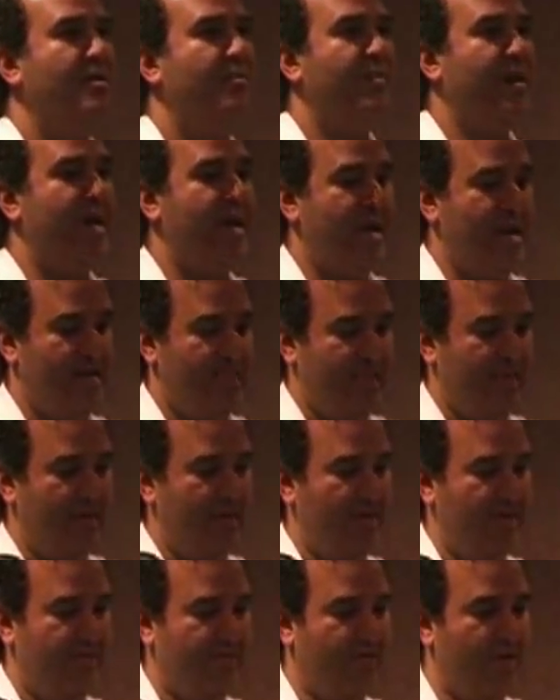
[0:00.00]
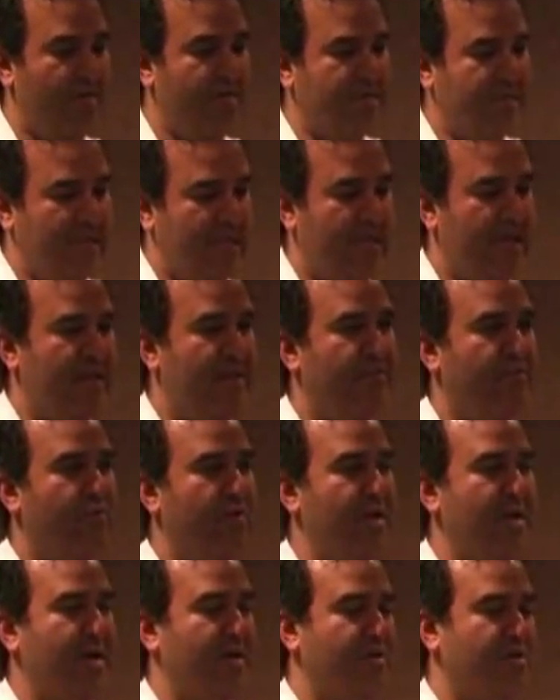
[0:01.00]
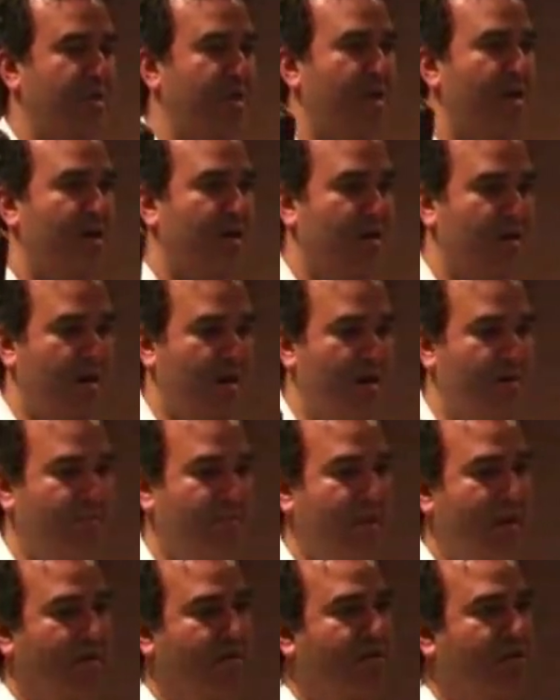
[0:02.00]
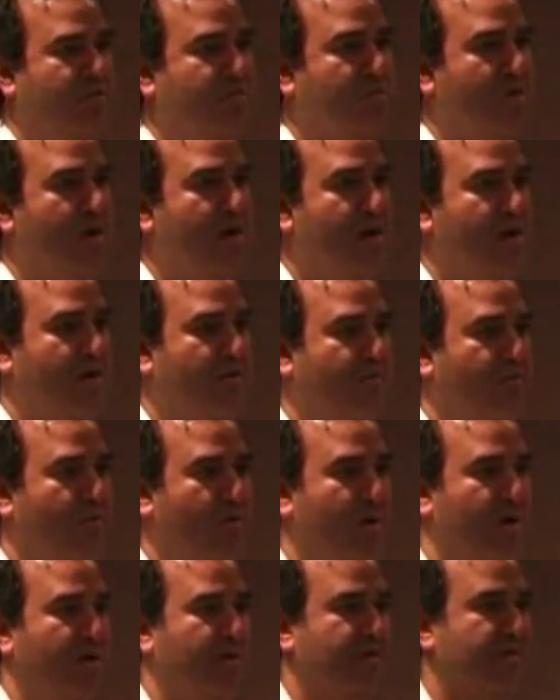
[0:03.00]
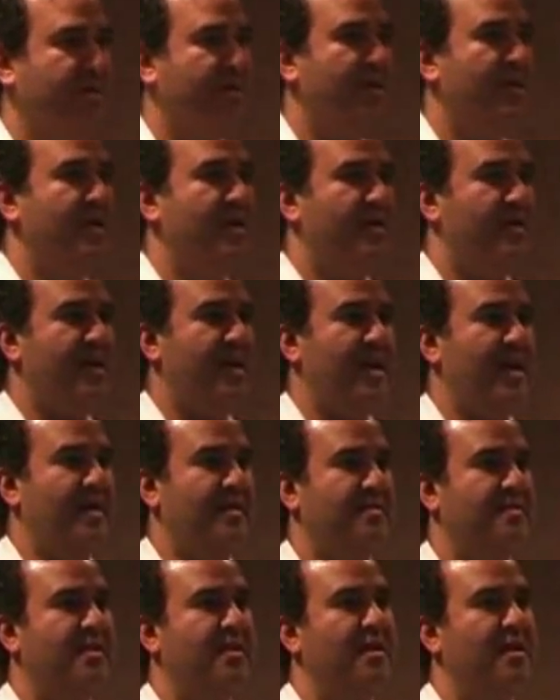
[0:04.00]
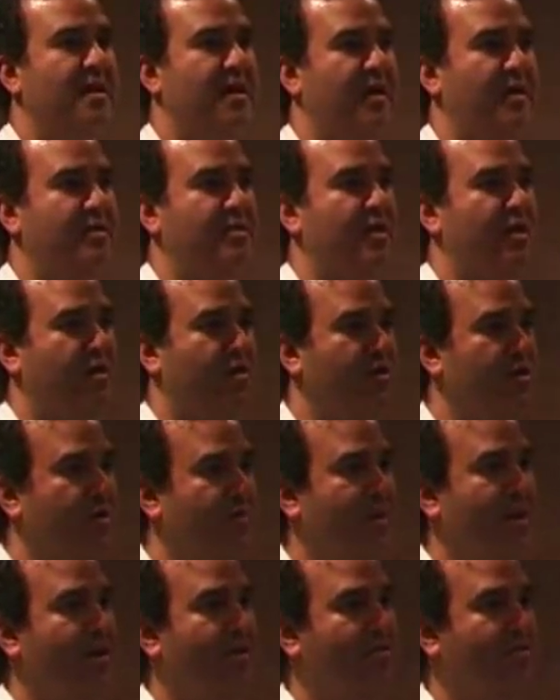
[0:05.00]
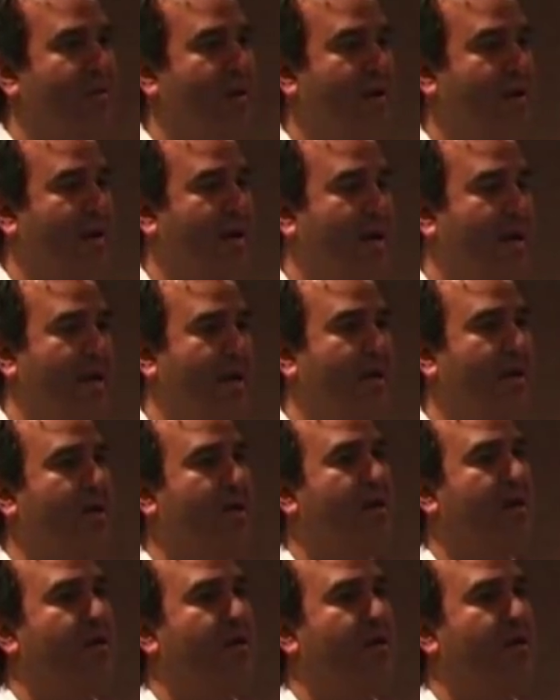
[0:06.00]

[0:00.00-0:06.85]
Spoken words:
by having a pharmacy in California actually compound this product for us that has a good amount of retin A,